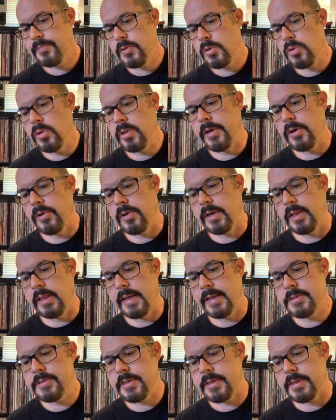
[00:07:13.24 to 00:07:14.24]
Julio
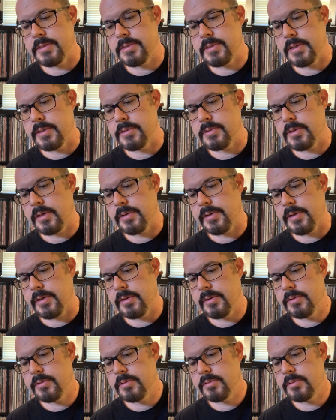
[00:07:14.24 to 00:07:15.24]
Iglesias sings on
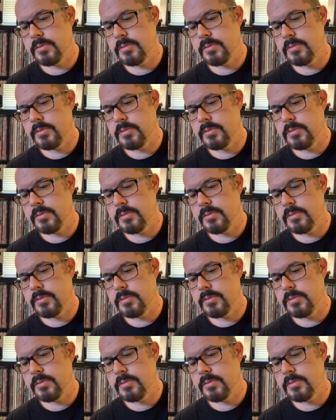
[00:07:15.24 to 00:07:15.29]
here.